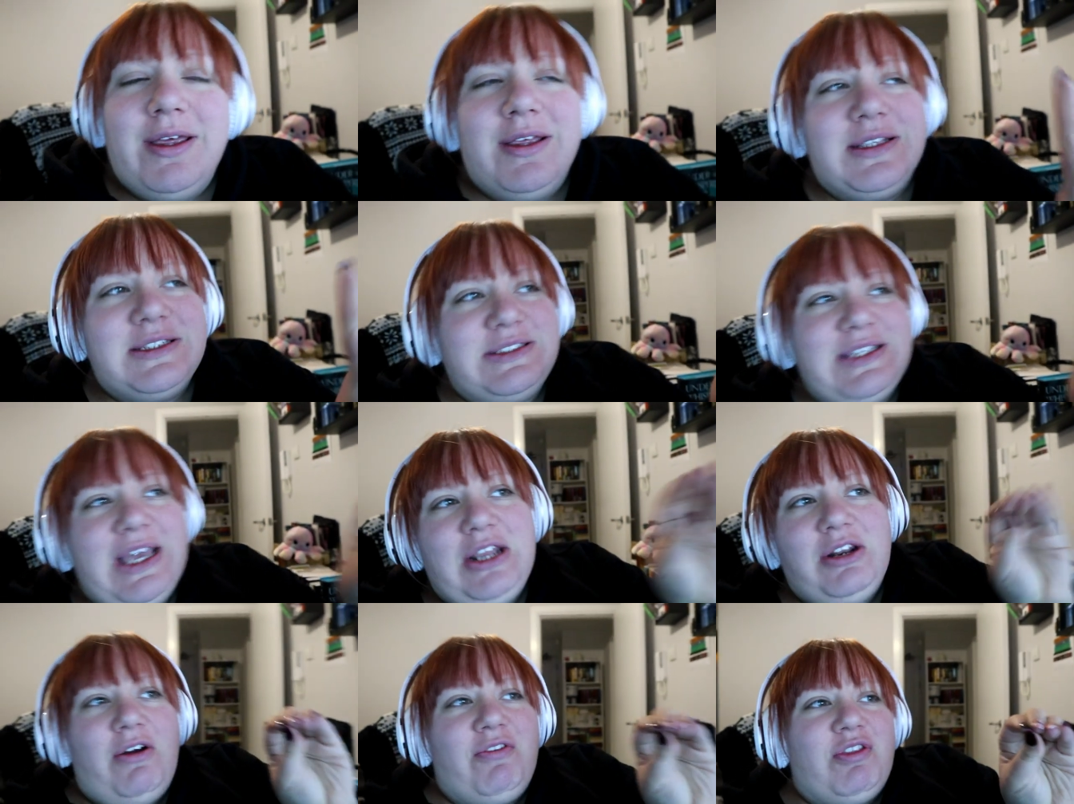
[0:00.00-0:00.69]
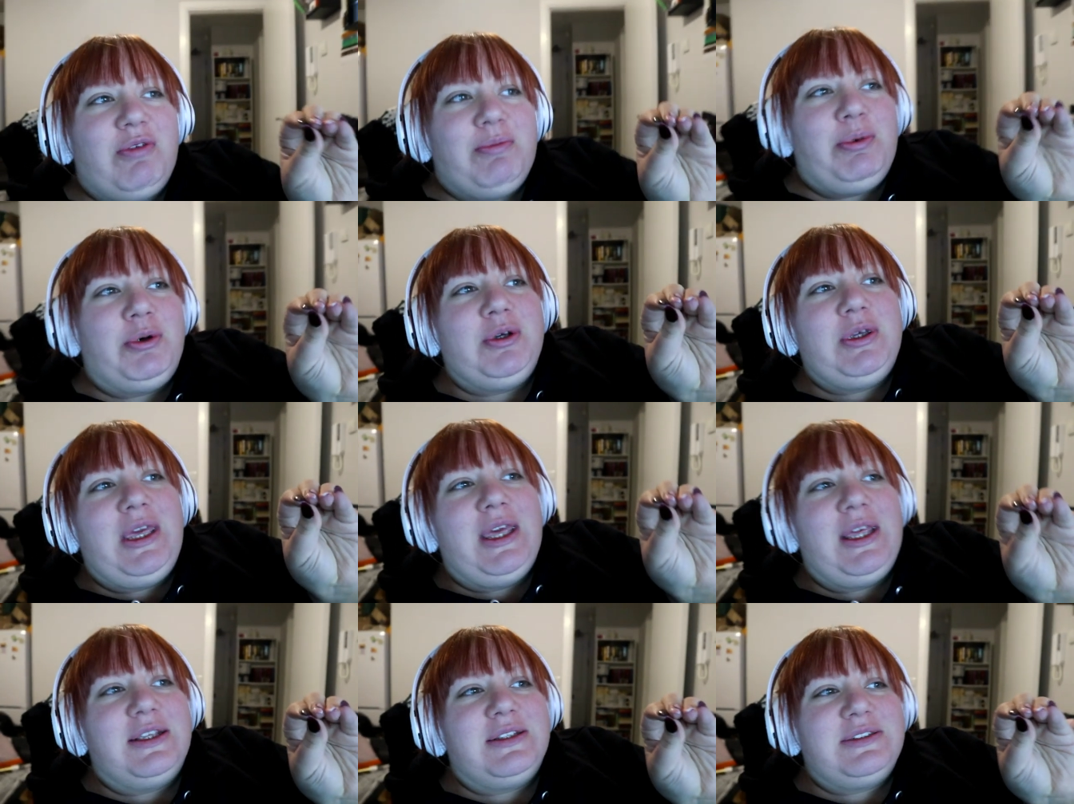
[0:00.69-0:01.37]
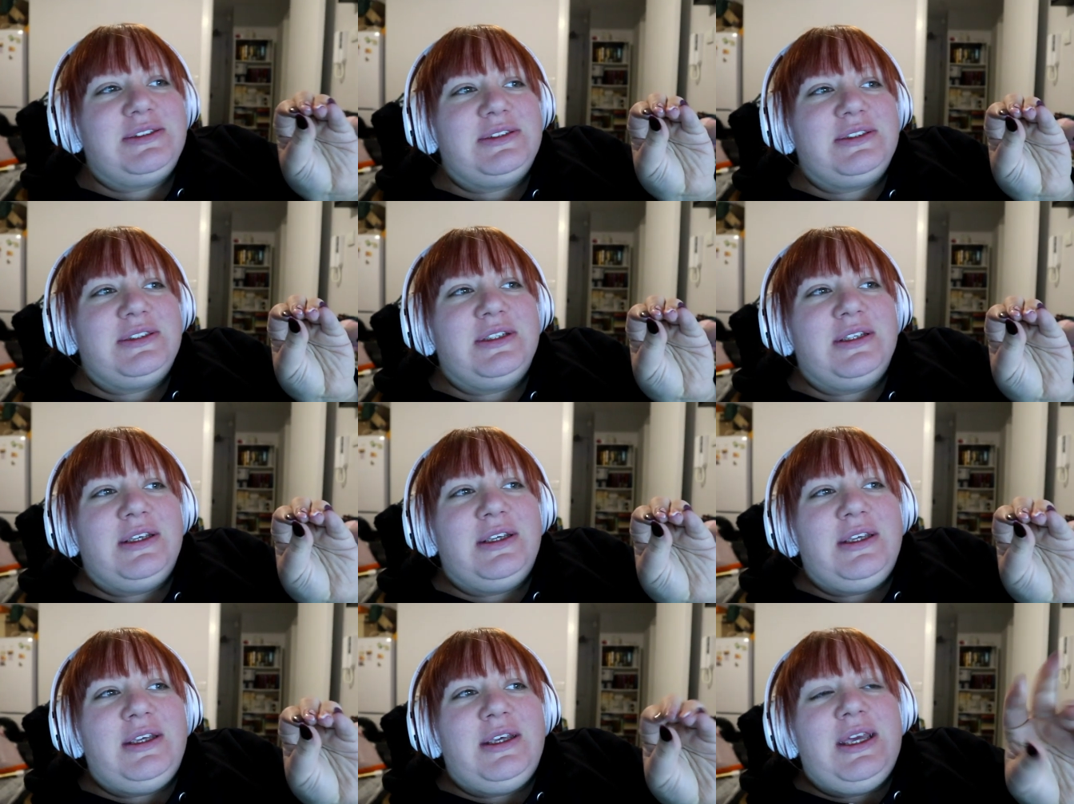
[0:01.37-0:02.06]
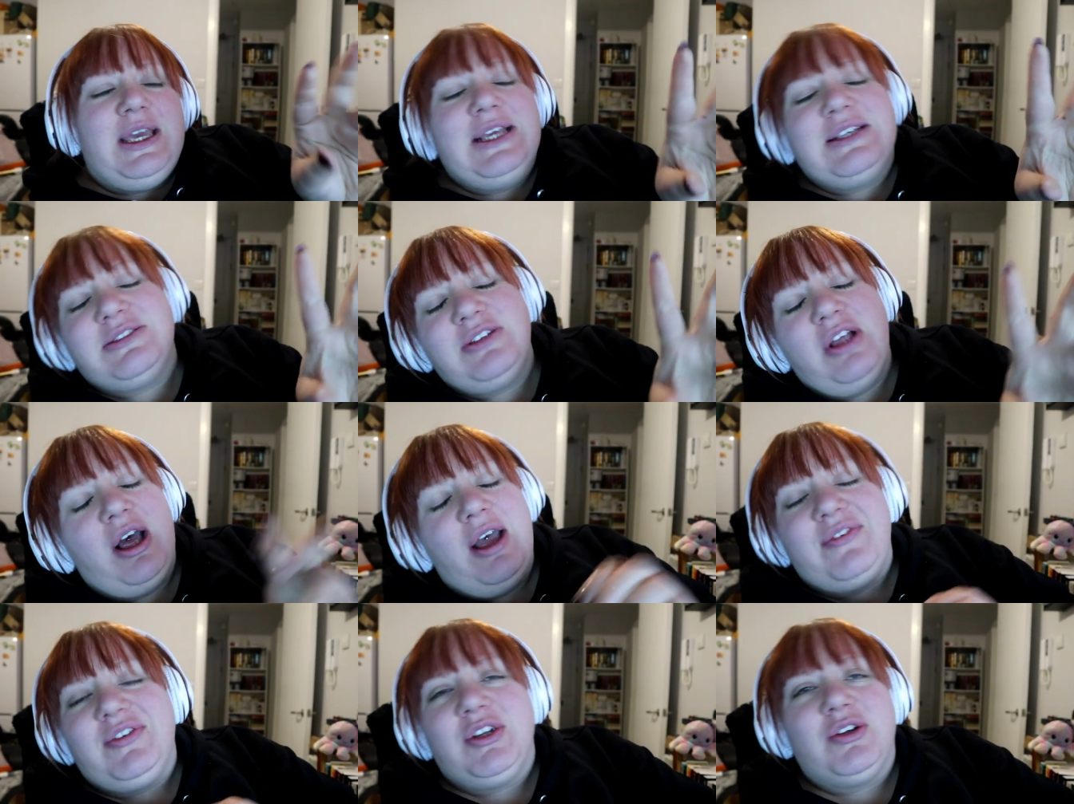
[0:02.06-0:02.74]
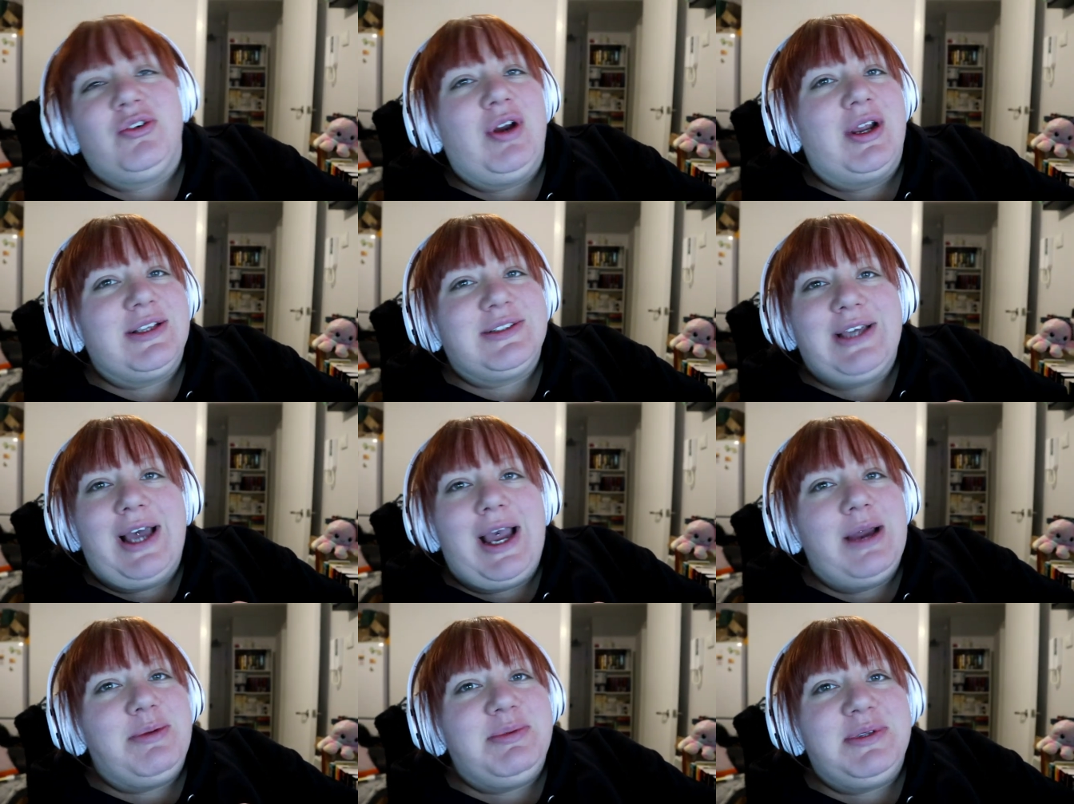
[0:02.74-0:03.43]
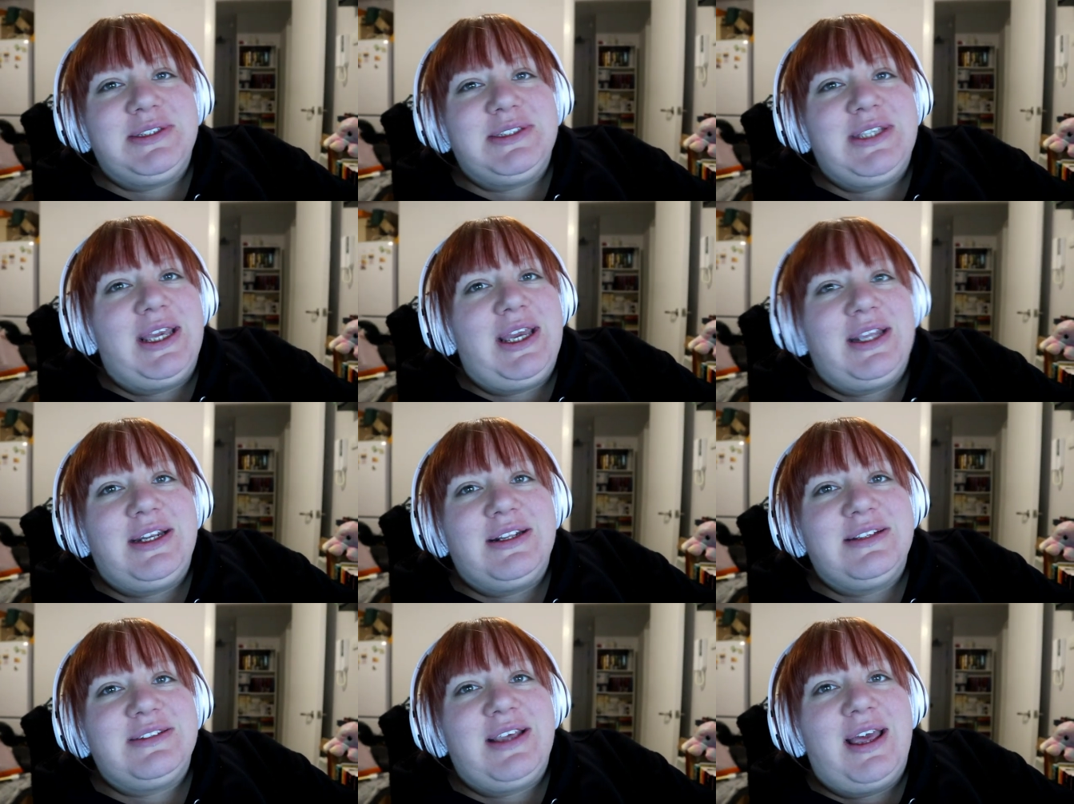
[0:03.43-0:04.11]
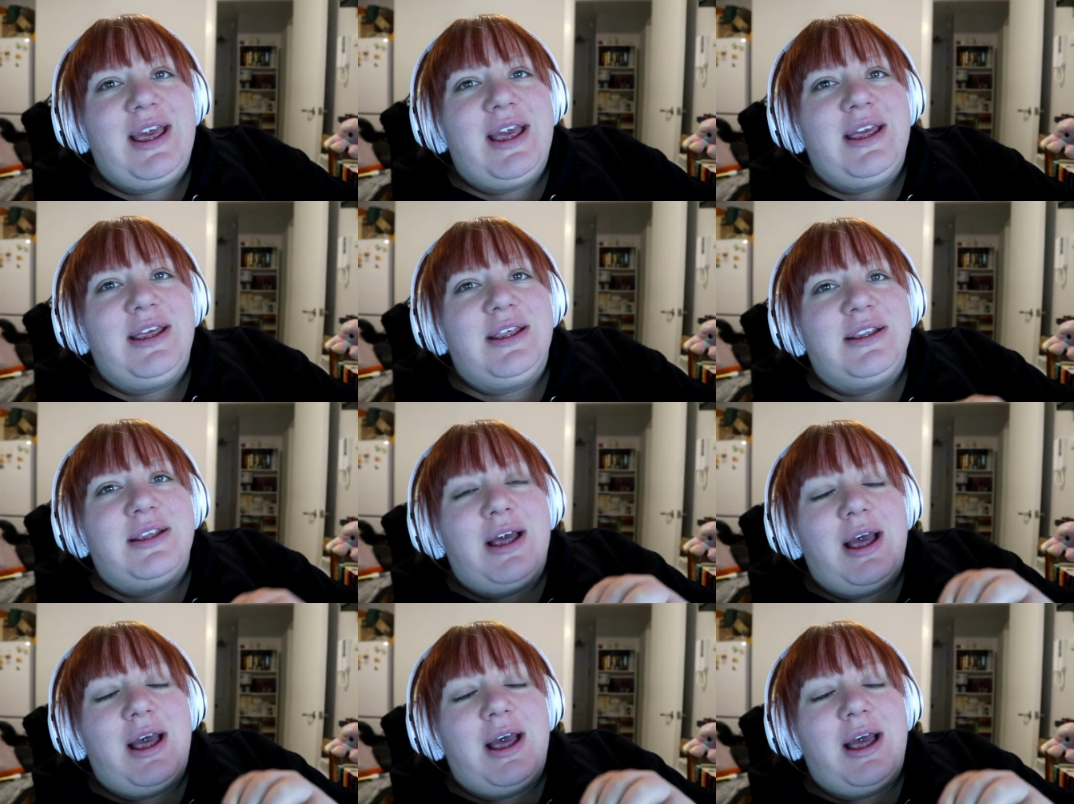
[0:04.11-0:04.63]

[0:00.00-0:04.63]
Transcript: Setting off the monkeys. He's not having a great time, this kid, is he?